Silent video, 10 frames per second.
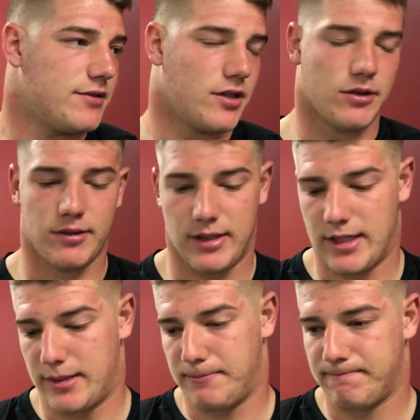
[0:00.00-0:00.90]
So,
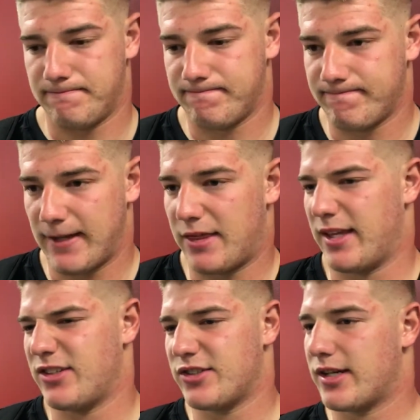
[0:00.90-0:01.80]
I
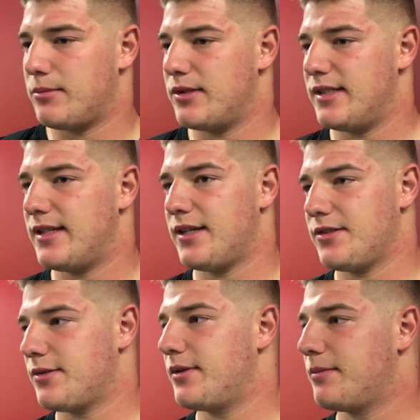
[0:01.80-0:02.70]
think just a couple
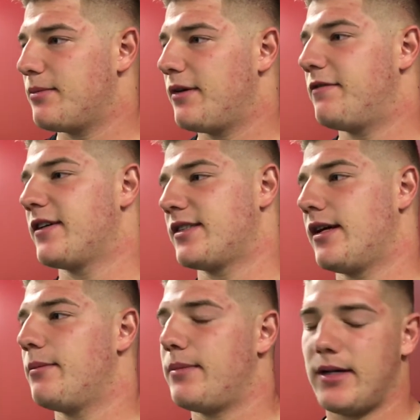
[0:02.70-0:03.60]
details that they fixed
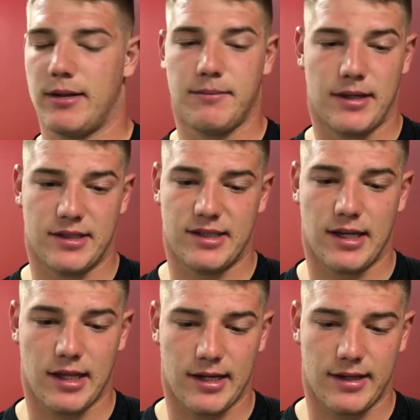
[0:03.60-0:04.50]
up on the
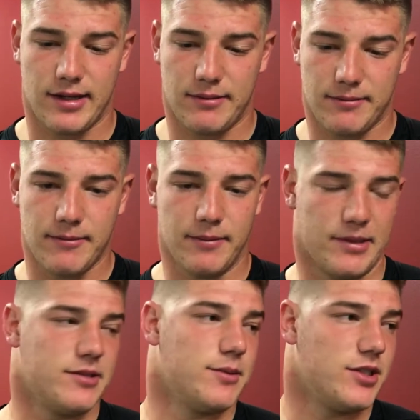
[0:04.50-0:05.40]
sideline and then
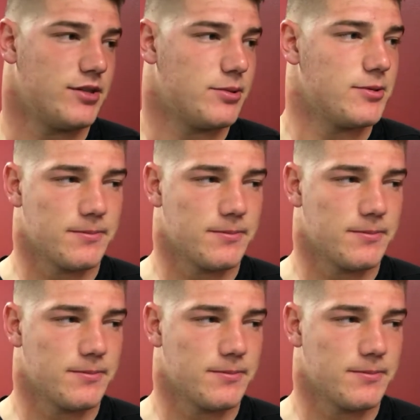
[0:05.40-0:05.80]
made some adjustments.